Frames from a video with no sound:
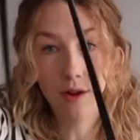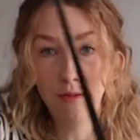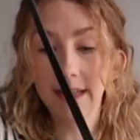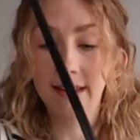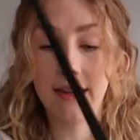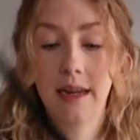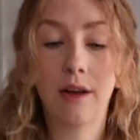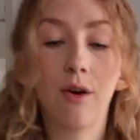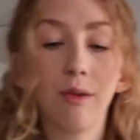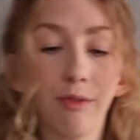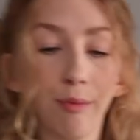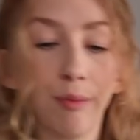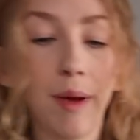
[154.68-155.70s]
I recently
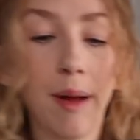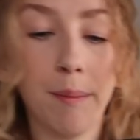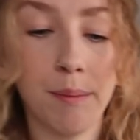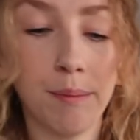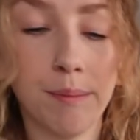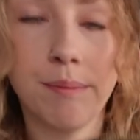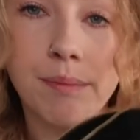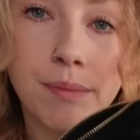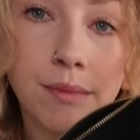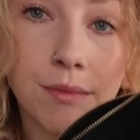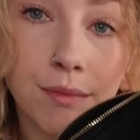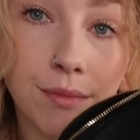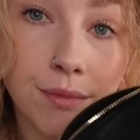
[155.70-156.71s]
got from And
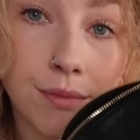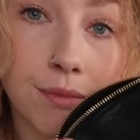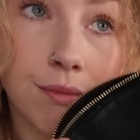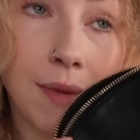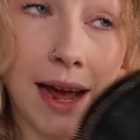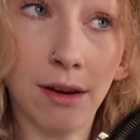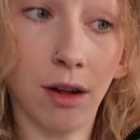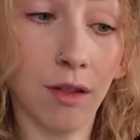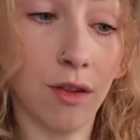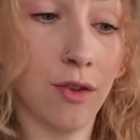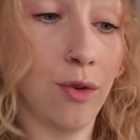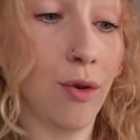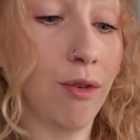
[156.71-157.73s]
Other
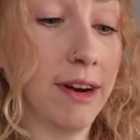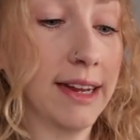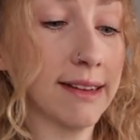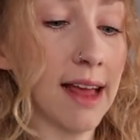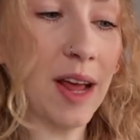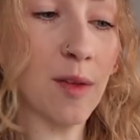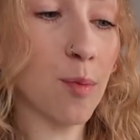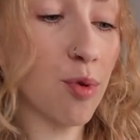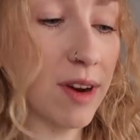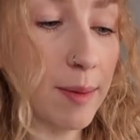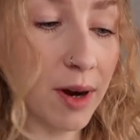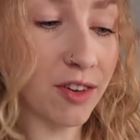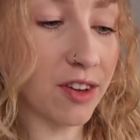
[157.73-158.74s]
Stories. It's
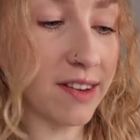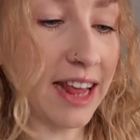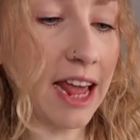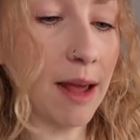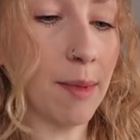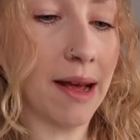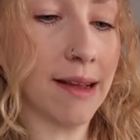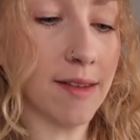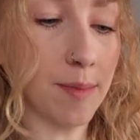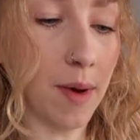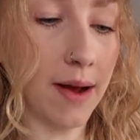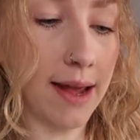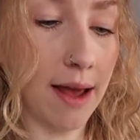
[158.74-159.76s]
pretty much the same as
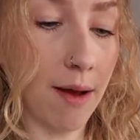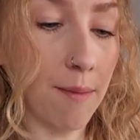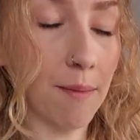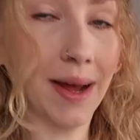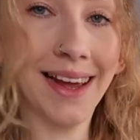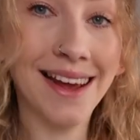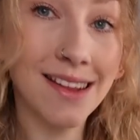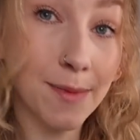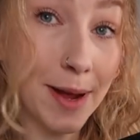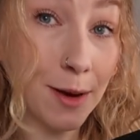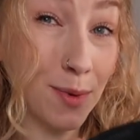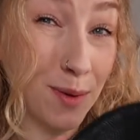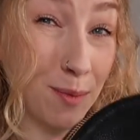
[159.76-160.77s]
my Kate
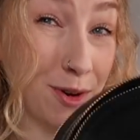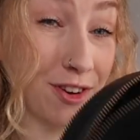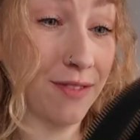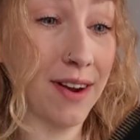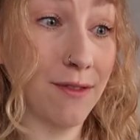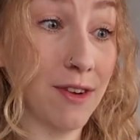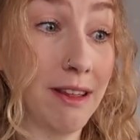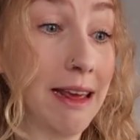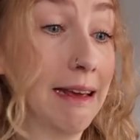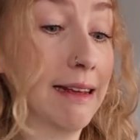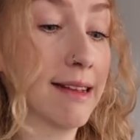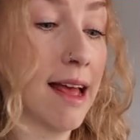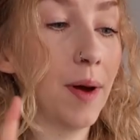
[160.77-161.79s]
Spade one, which I've had for
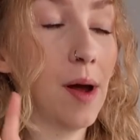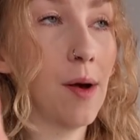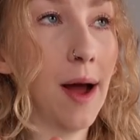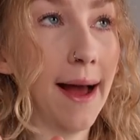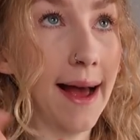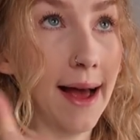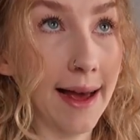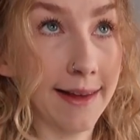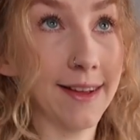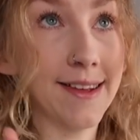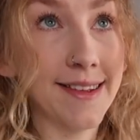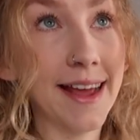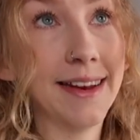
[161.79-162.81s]
years. But as
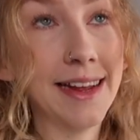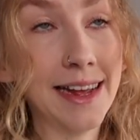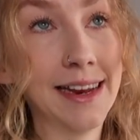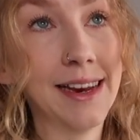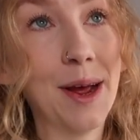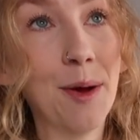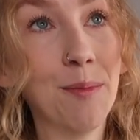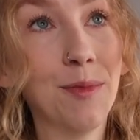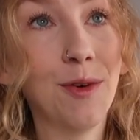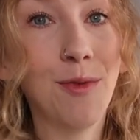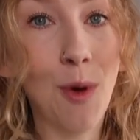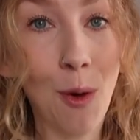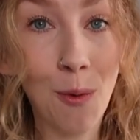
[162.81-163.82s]
I said in
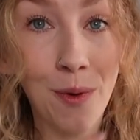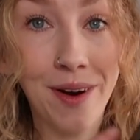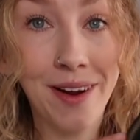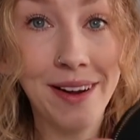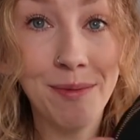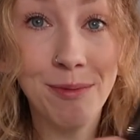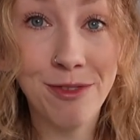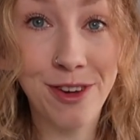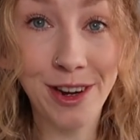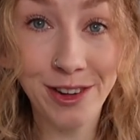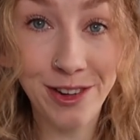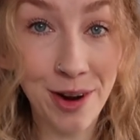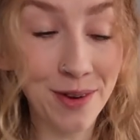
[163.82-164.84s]
the vlog when I
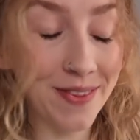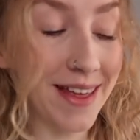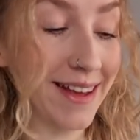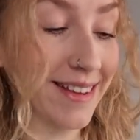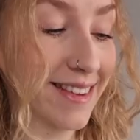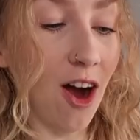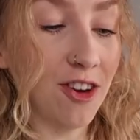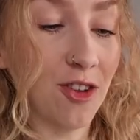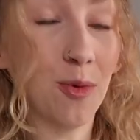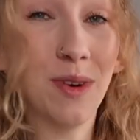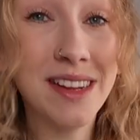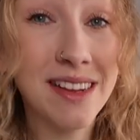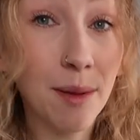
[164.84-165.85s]
first showed this, I just
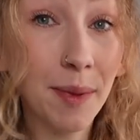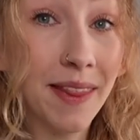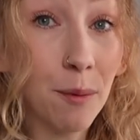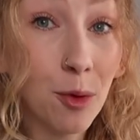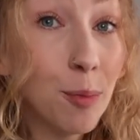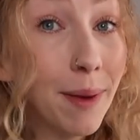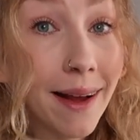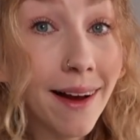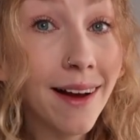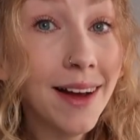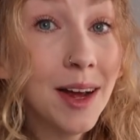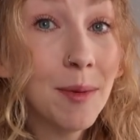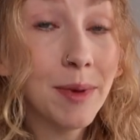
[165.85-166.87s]
wanted something that was
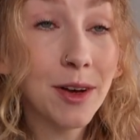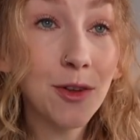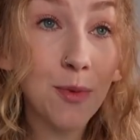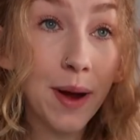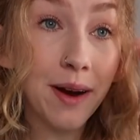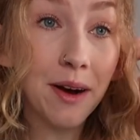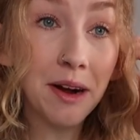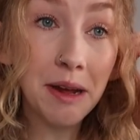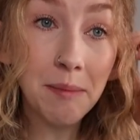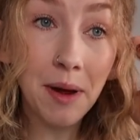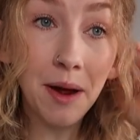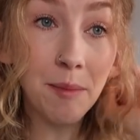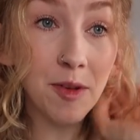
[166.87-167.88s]
bigger because when
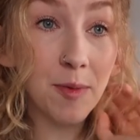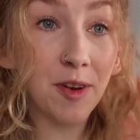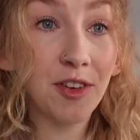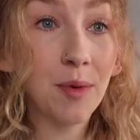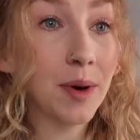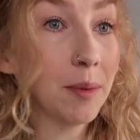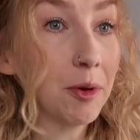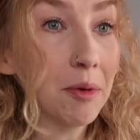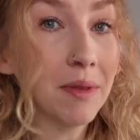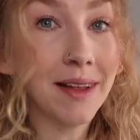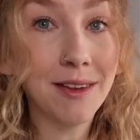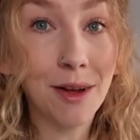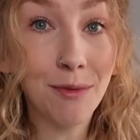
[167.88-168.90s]
I'm, especially when I'm doing
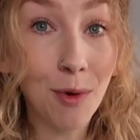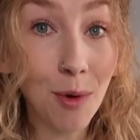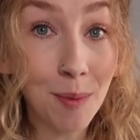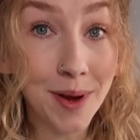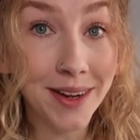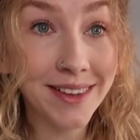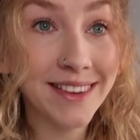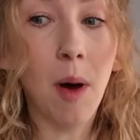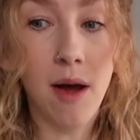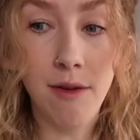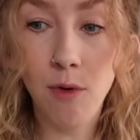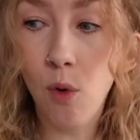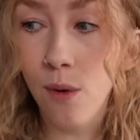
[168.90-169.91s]
things like Vlogmas,
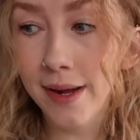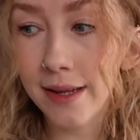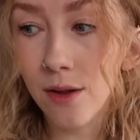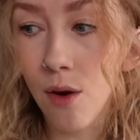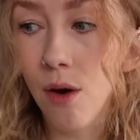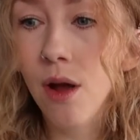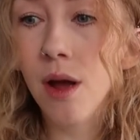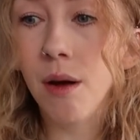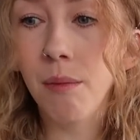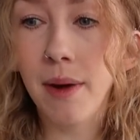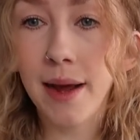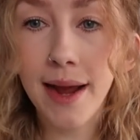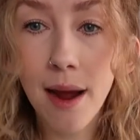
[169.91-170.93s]
I've always got
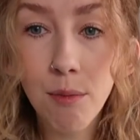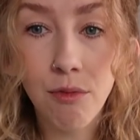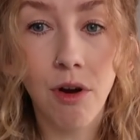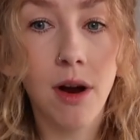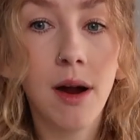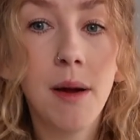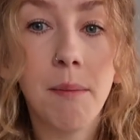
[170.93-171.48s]
my camera,